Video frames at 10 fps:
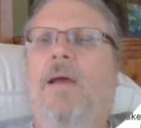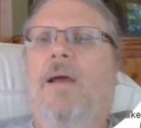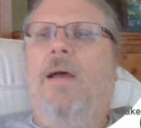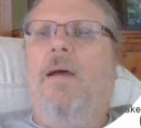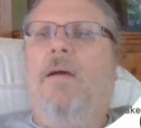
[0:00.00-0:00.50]

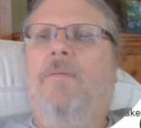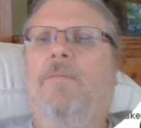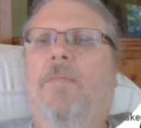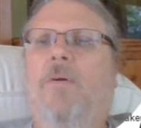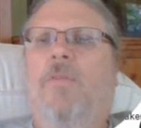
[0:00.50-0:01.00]

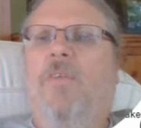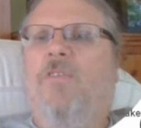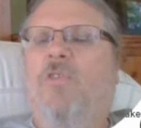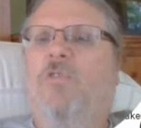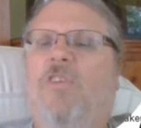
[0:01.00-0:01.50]
or
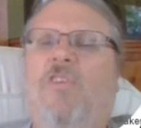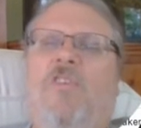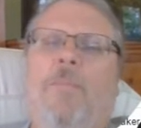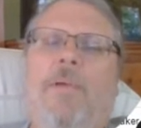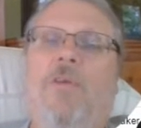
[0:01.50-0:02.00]
this useless
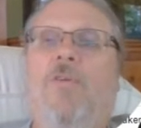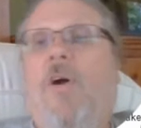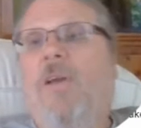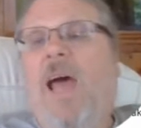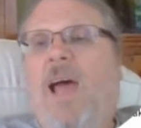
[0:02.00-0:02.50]
submenu
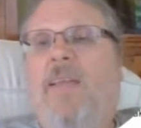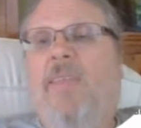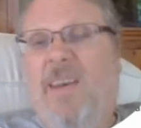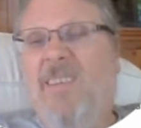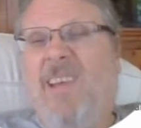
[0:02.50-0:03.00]
called hide
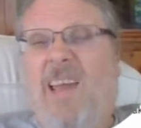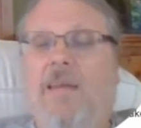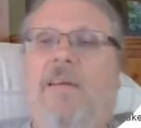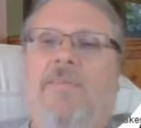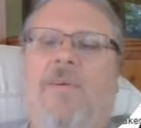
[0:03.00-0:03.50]
that is kind
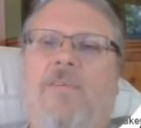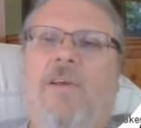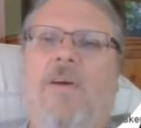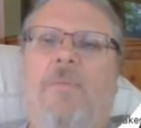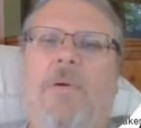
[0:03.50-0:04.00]
of
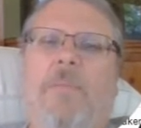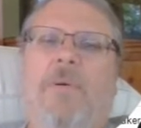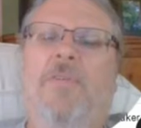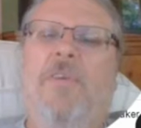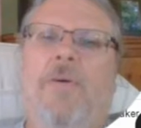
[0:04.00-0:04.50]
confusing on
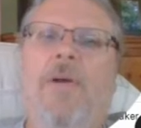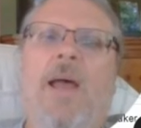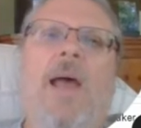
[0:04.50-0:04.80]
mobile. So,